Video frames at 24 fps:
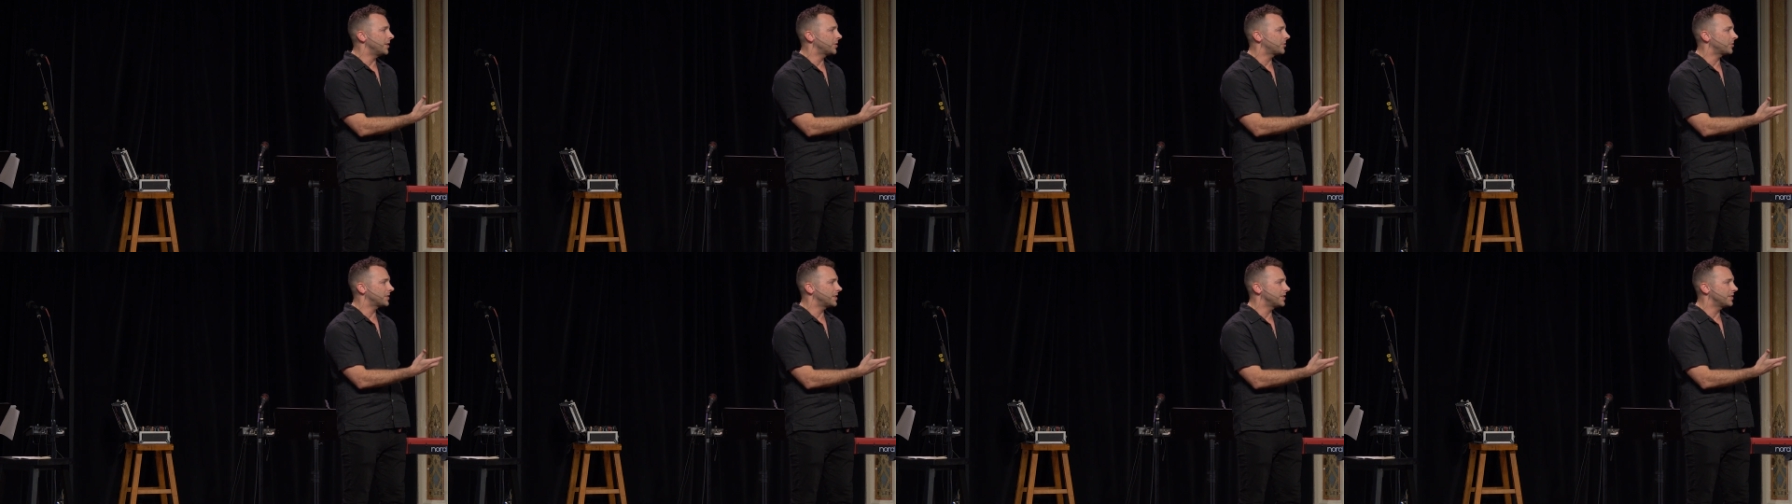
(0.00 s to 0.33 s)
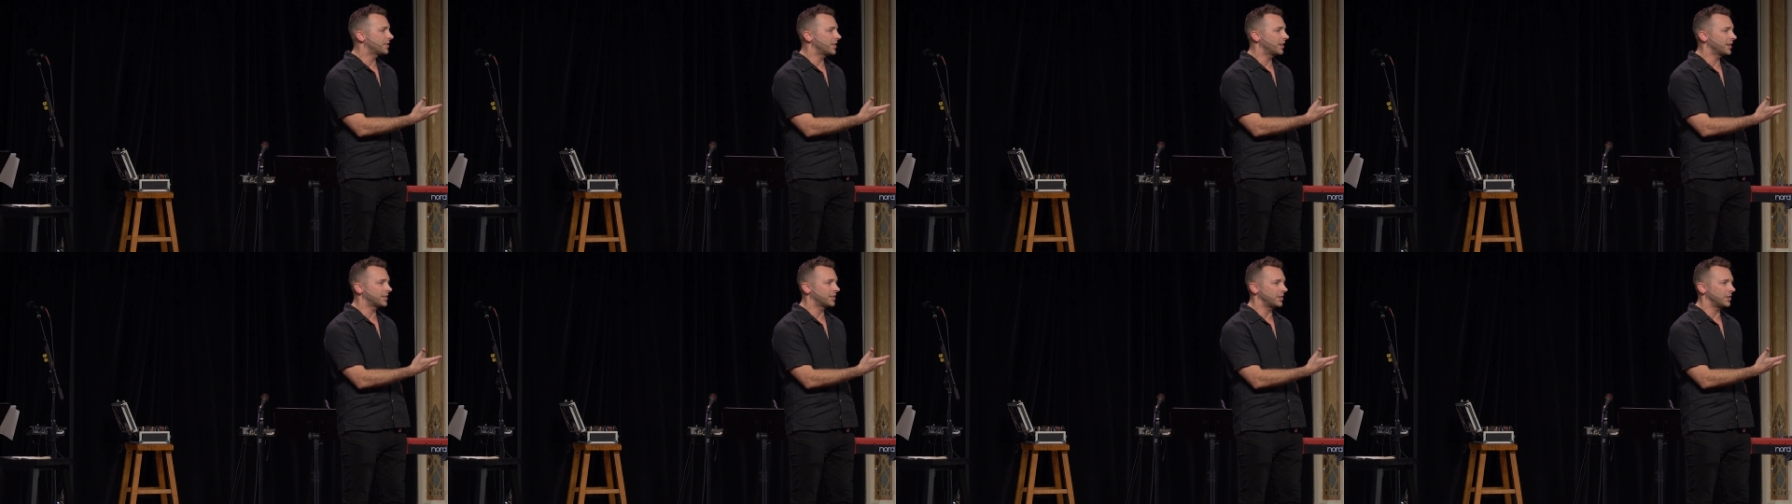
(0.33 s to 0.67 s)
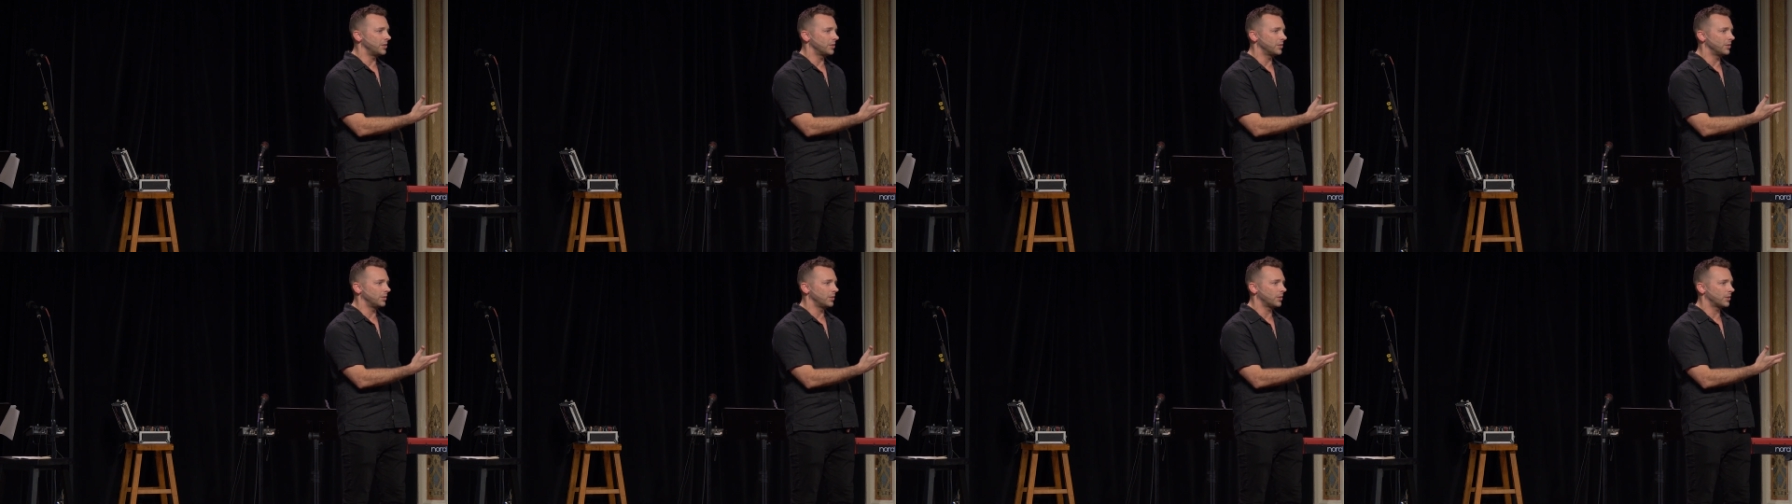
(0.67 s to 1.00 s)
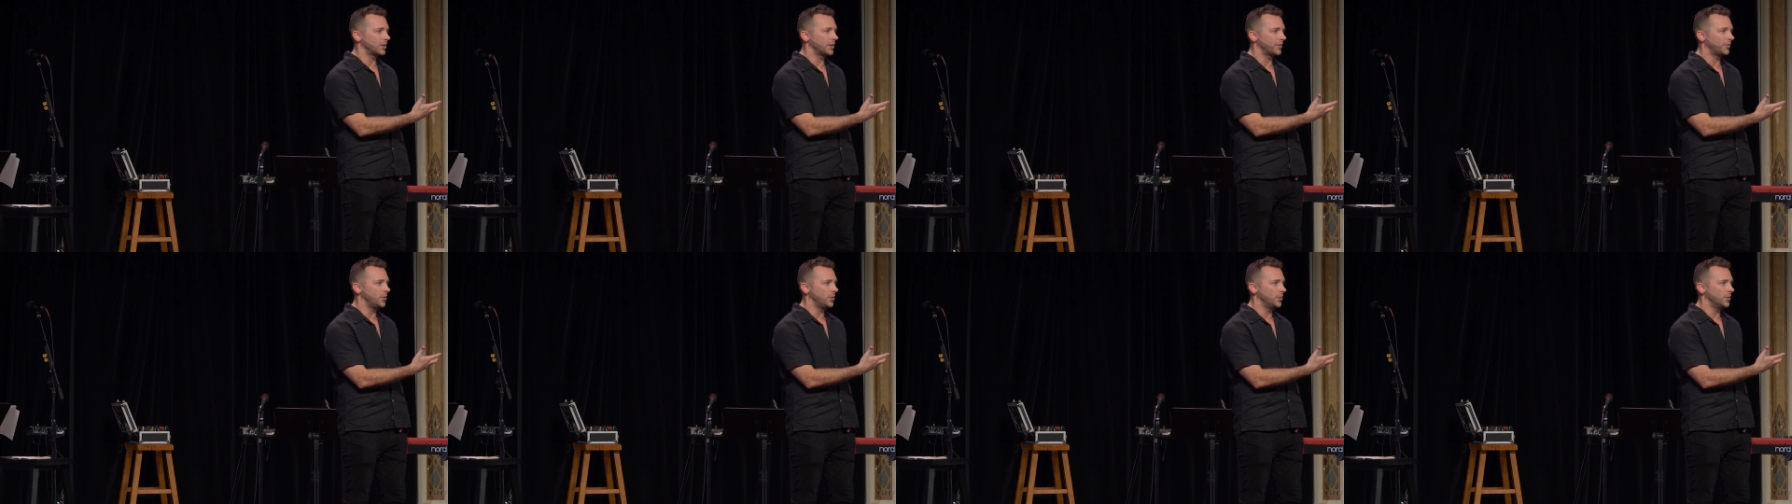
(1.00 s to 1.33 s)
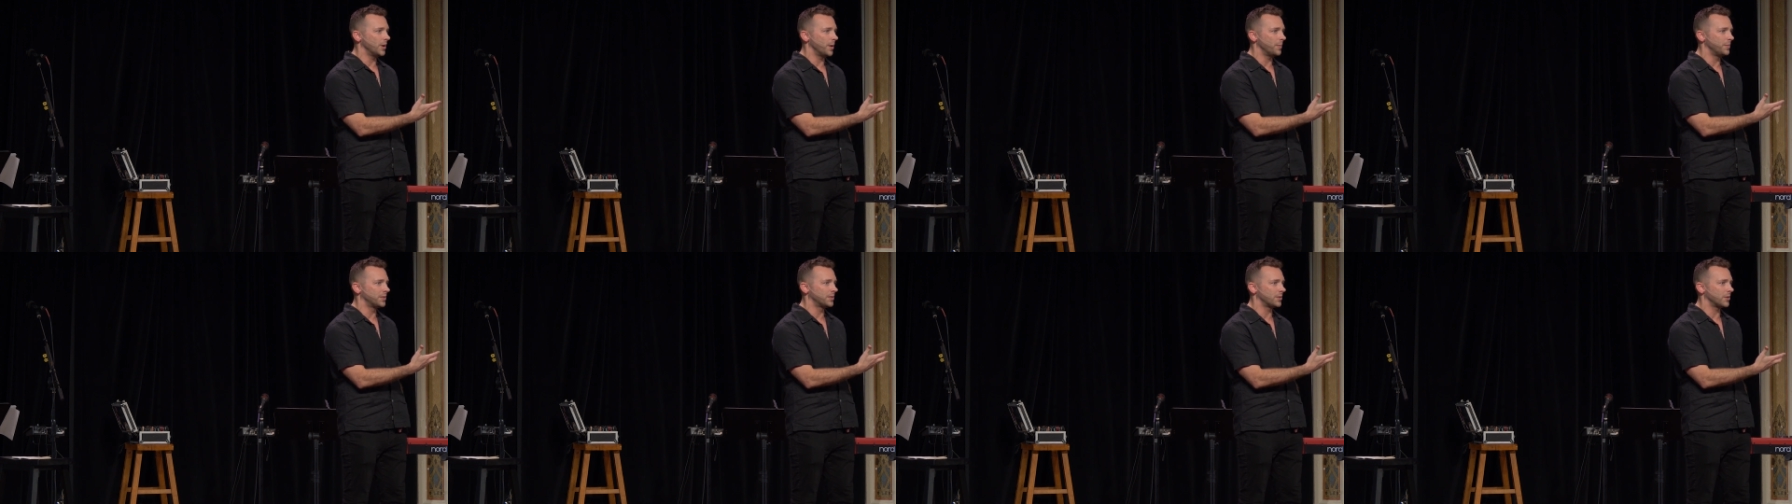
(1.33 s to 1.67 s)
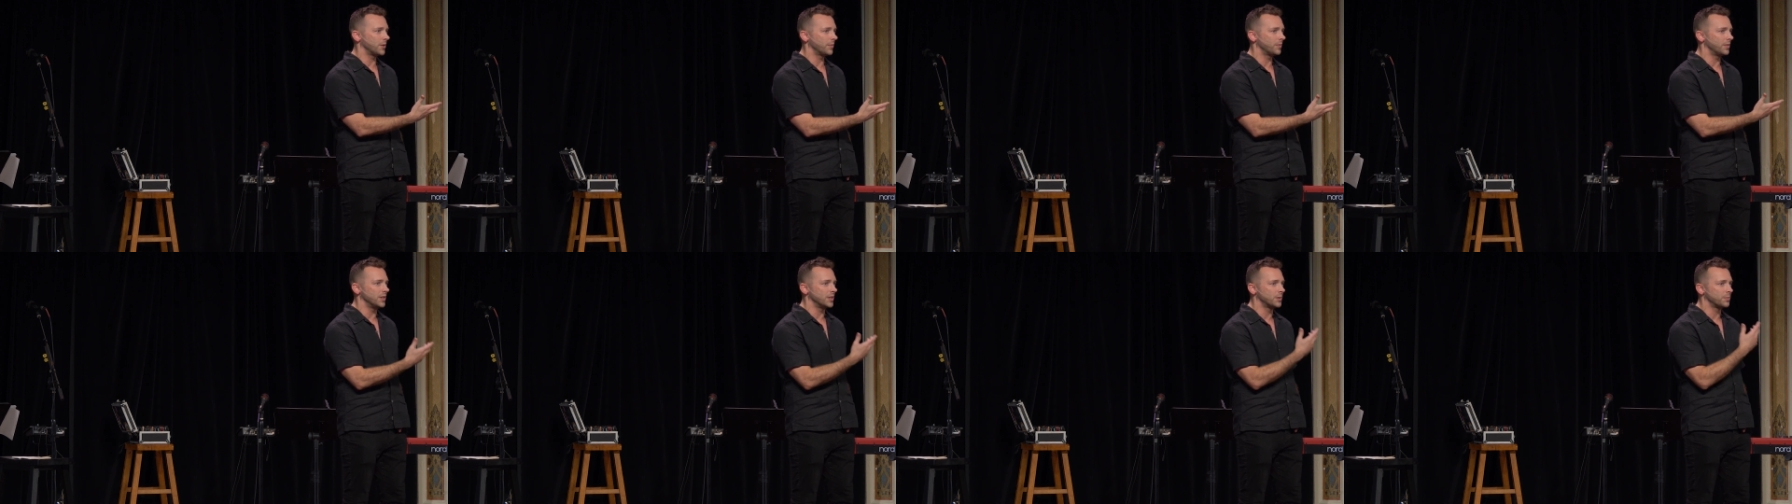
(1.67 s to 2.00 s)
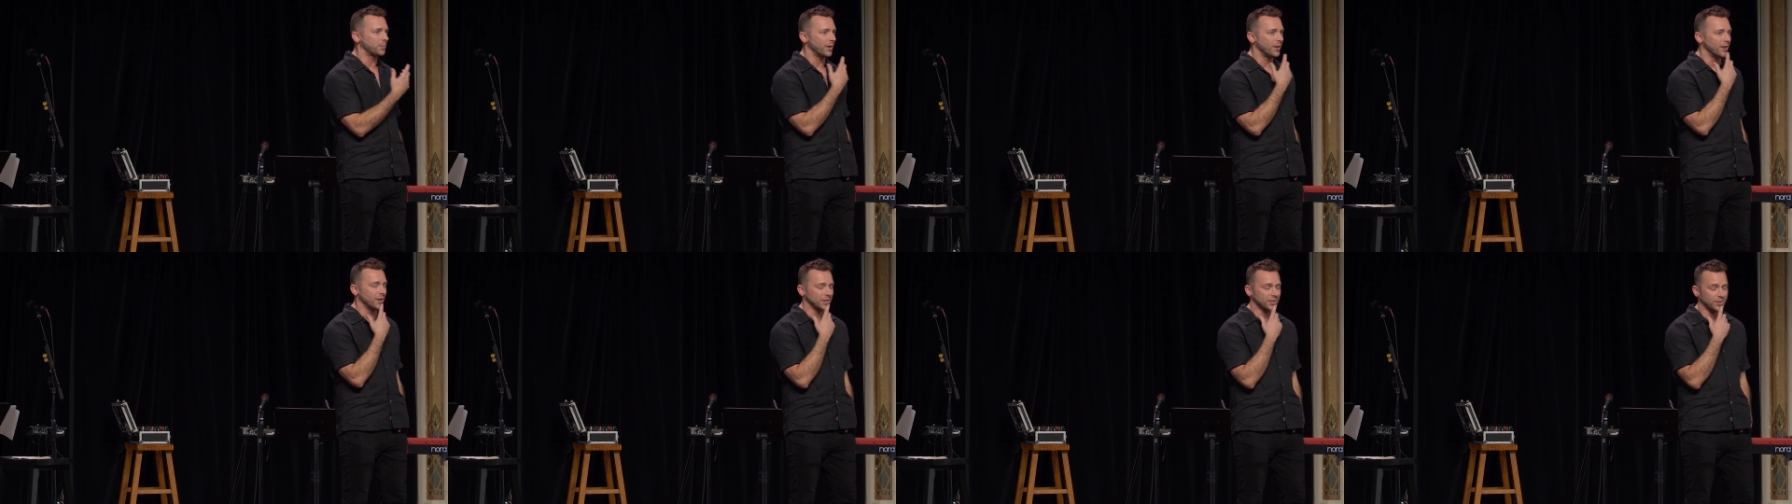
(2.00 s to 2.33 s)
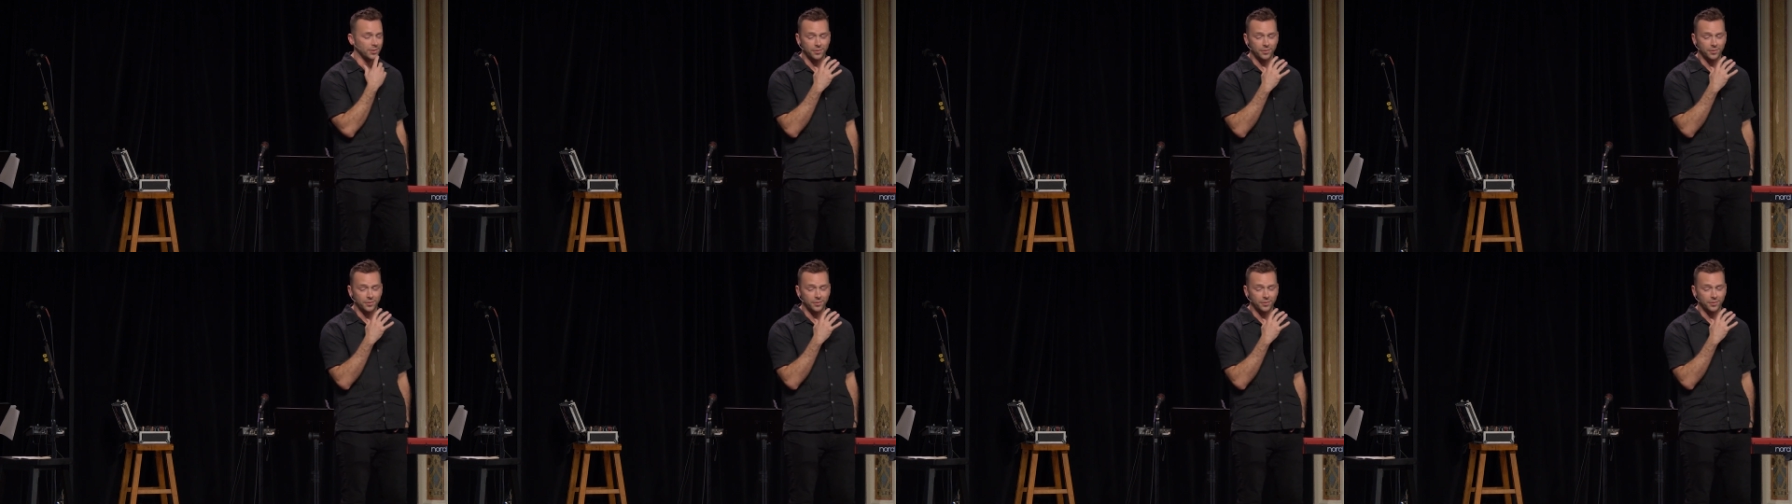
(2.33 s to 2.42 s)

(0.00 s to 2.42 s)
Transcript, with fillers: interesting things that you'll learn if you observe these prayers.